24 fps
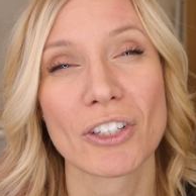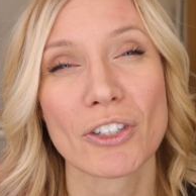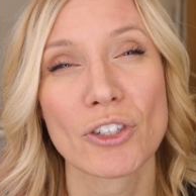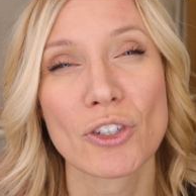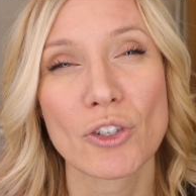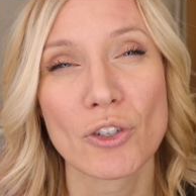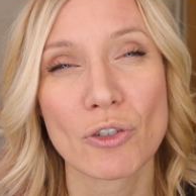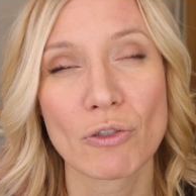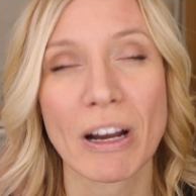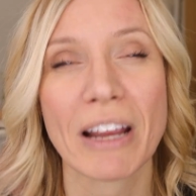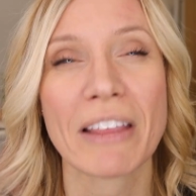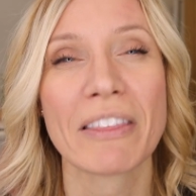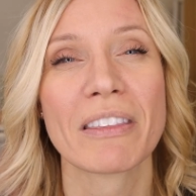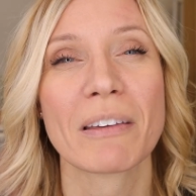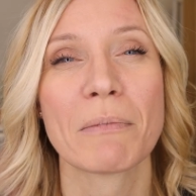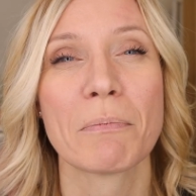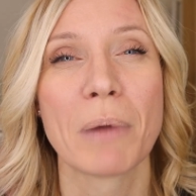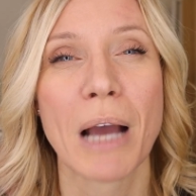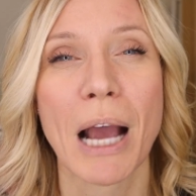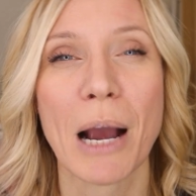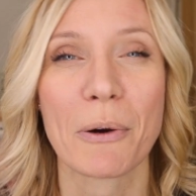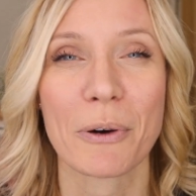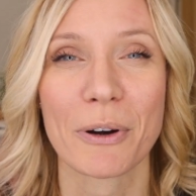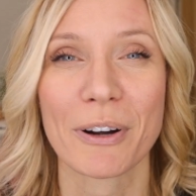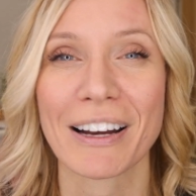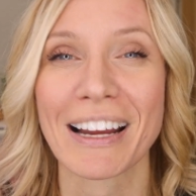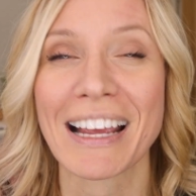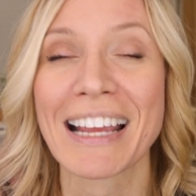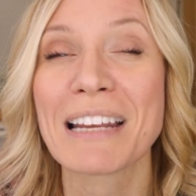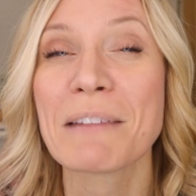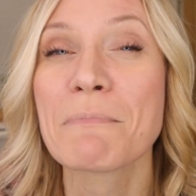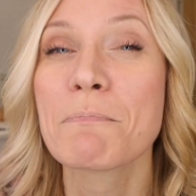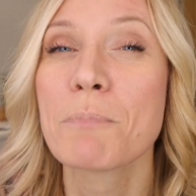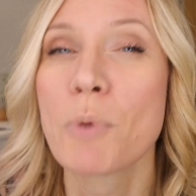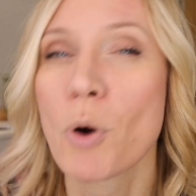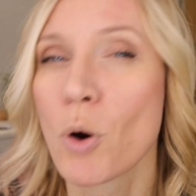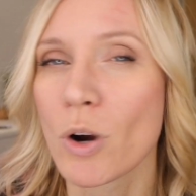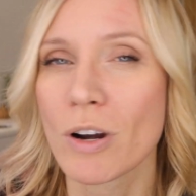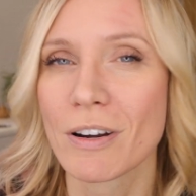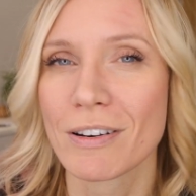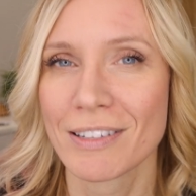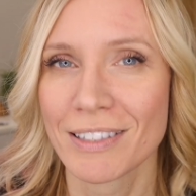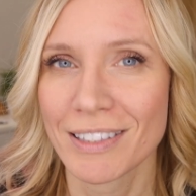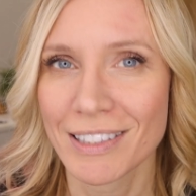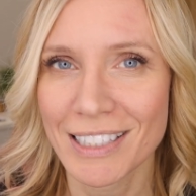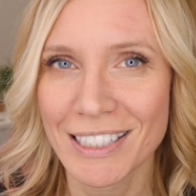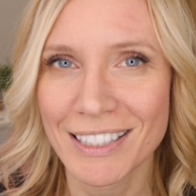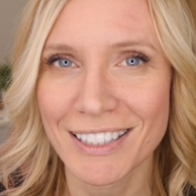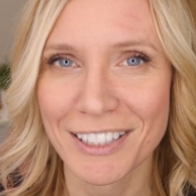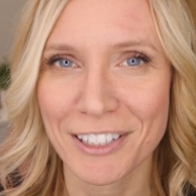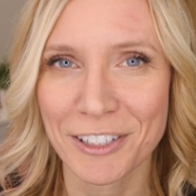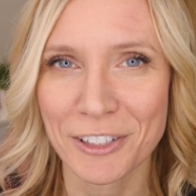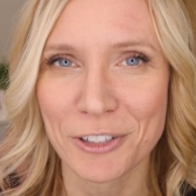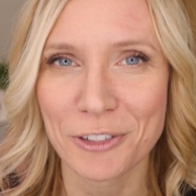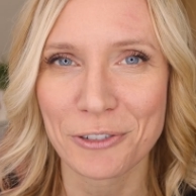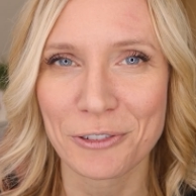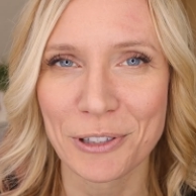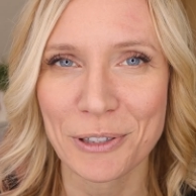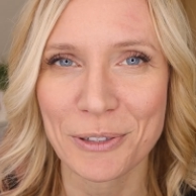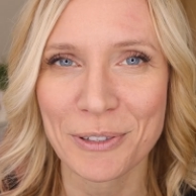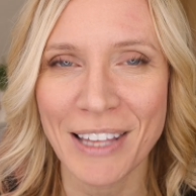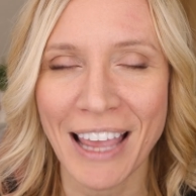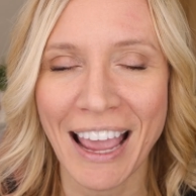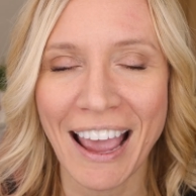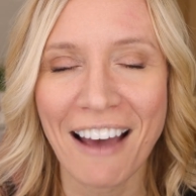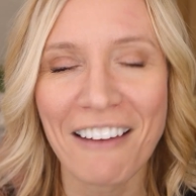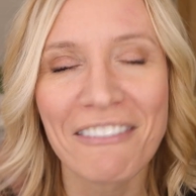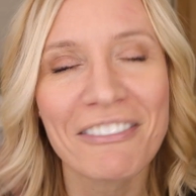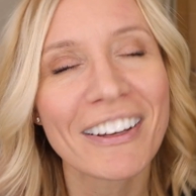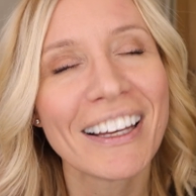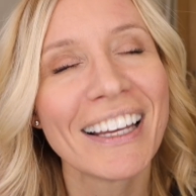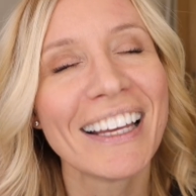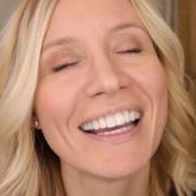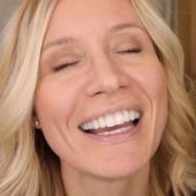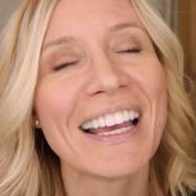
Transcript: strength and power and importance these little screws have.